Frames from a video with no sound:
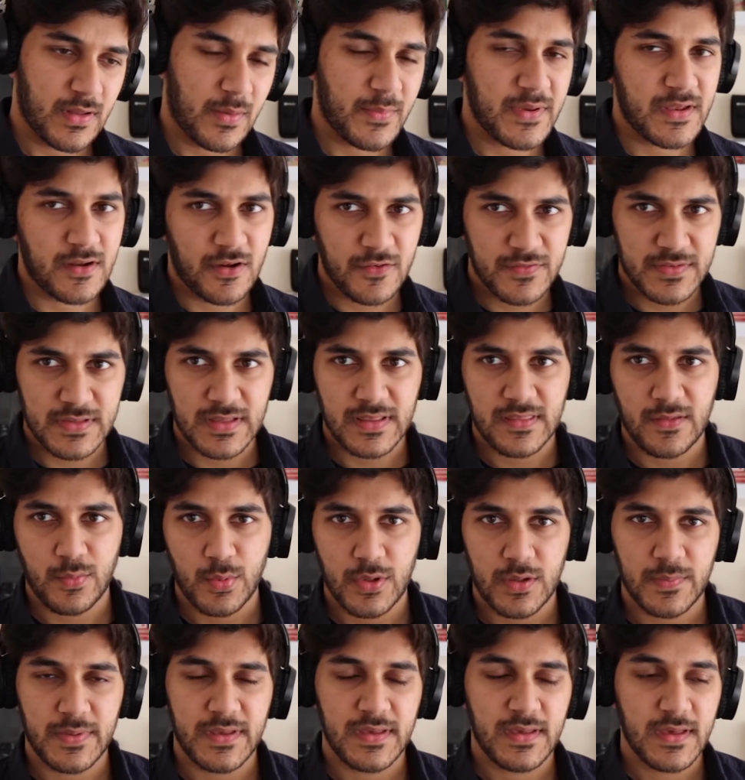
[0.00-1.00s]
I mean, obviously there
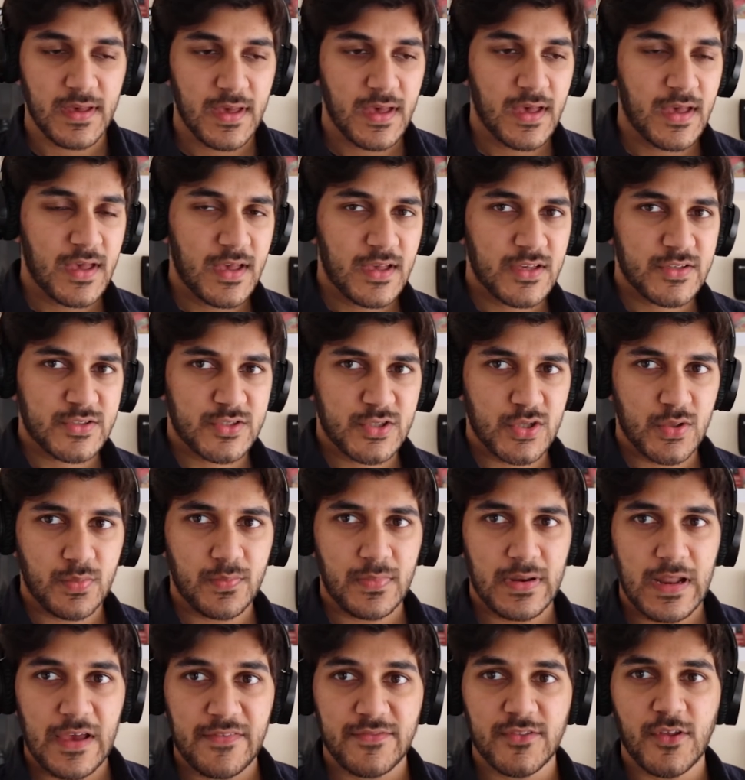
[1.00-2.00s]
will be
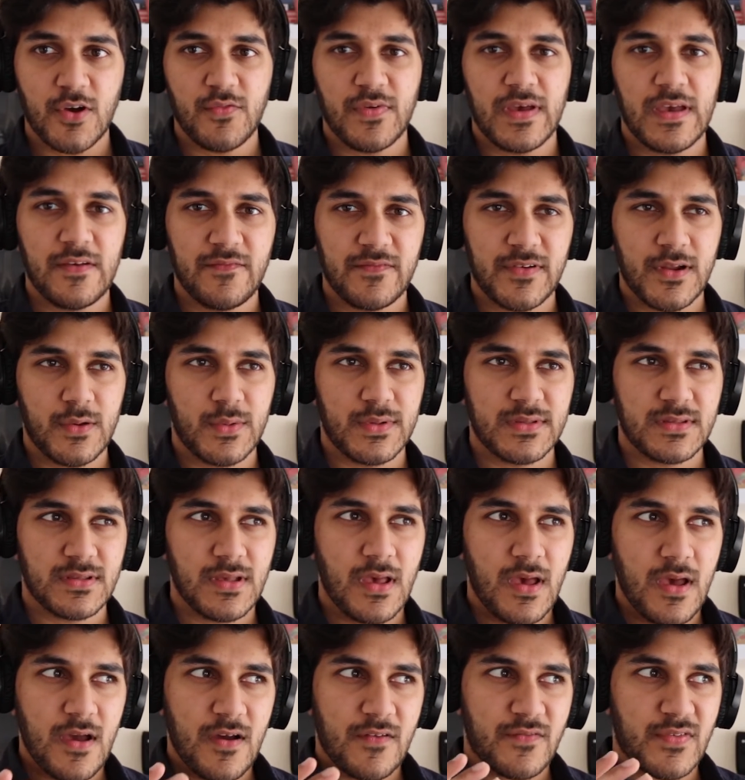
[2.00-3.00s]
some leftover influence
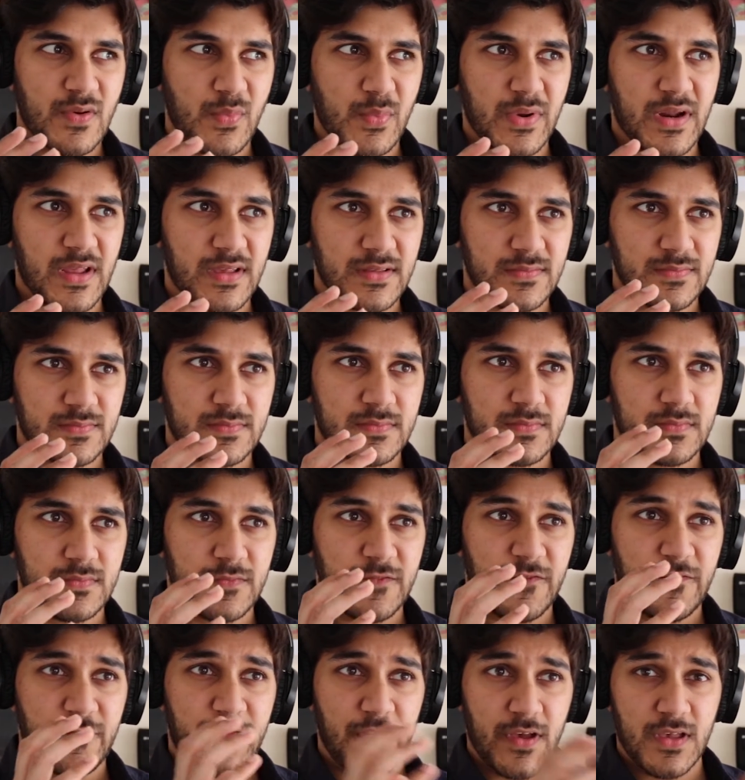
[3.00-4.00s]
from when I
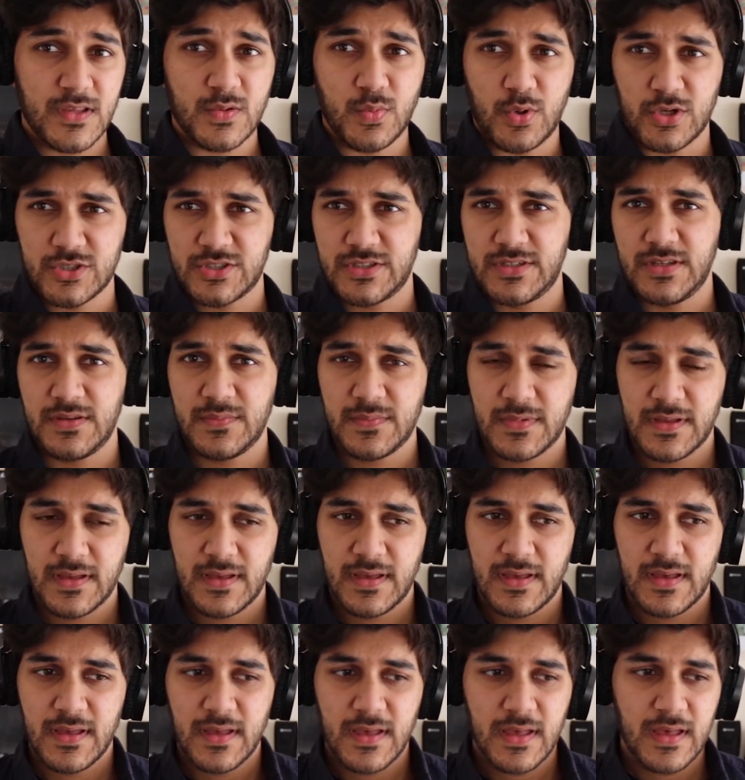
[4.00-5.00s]
first watched them,
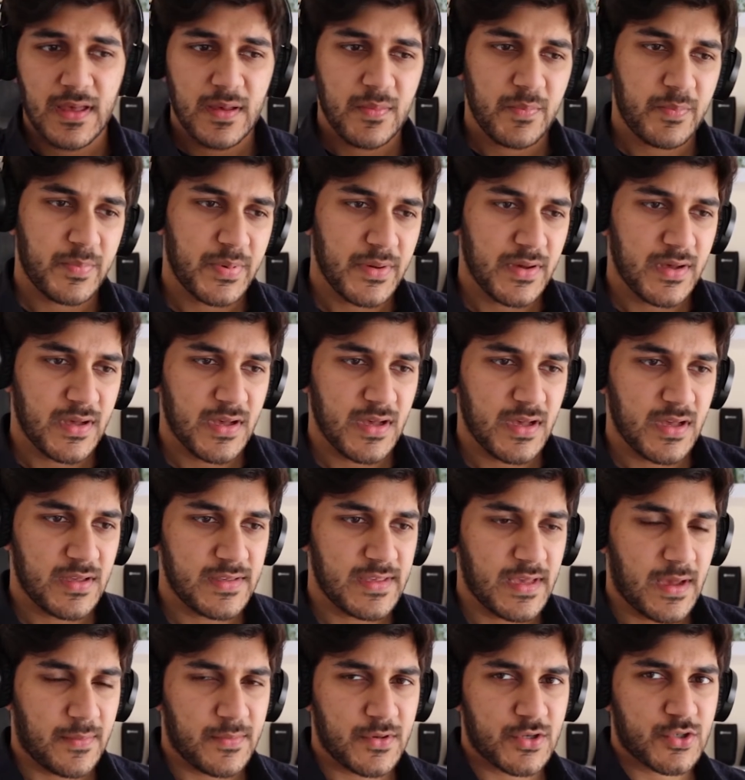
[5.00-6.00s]
but
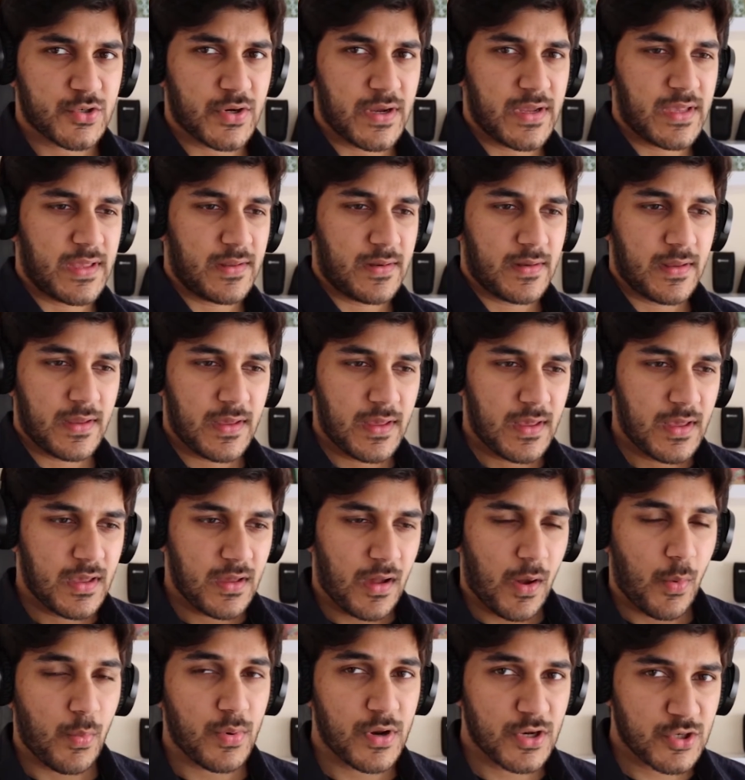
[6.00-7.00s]
yeah, I want
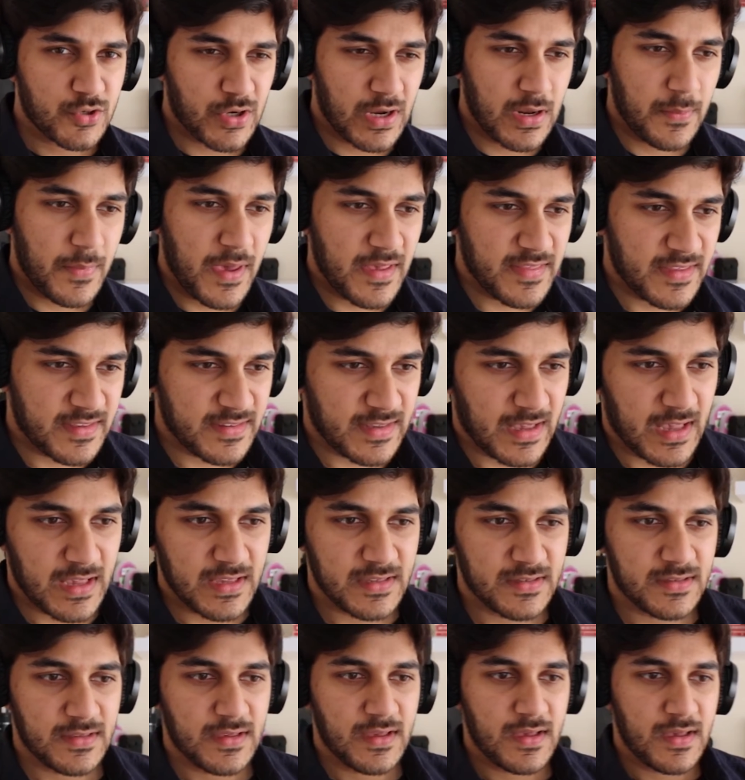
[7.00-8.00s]
to try and make this
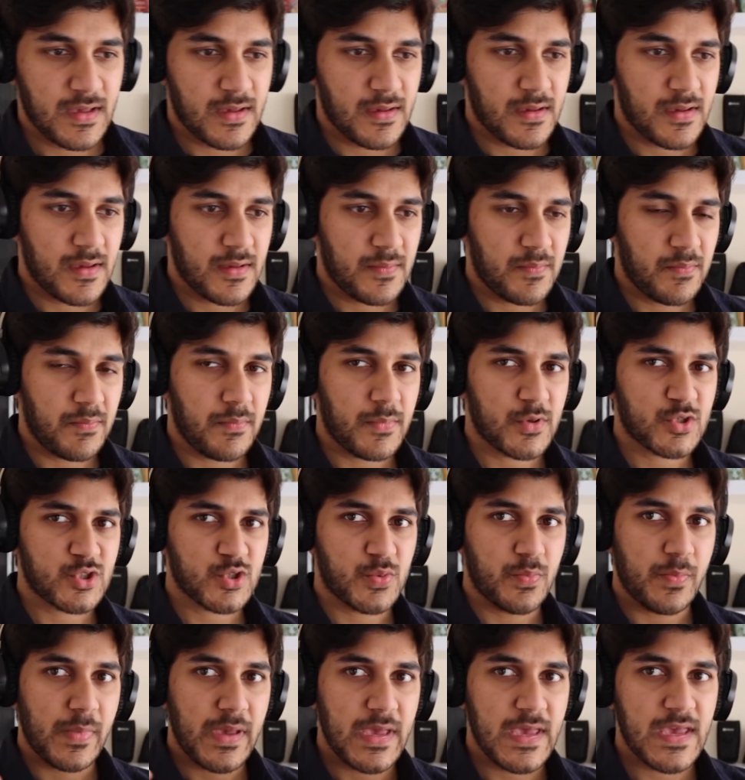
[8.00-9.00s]
as much
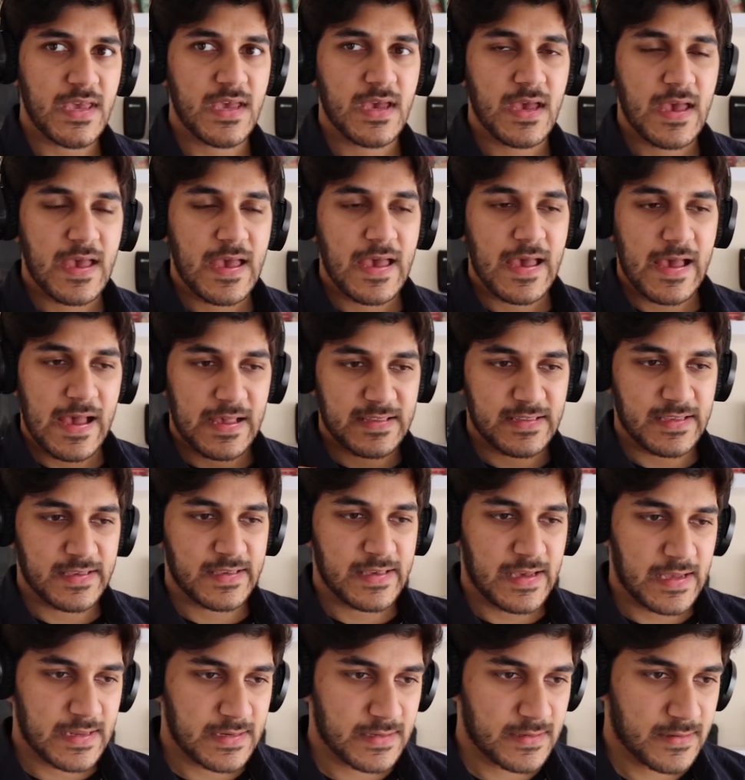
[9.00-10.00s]
me as I
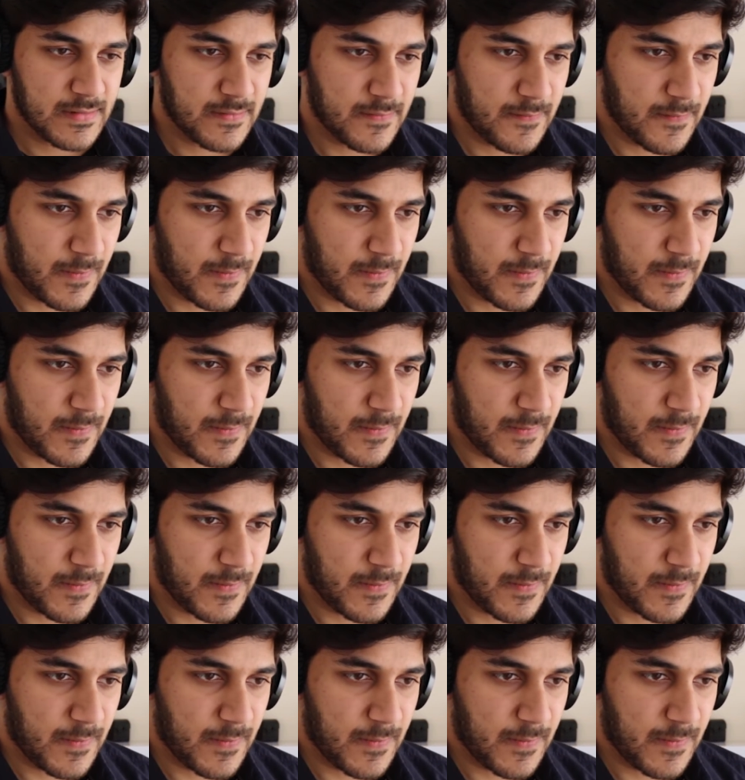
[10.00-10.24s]
can.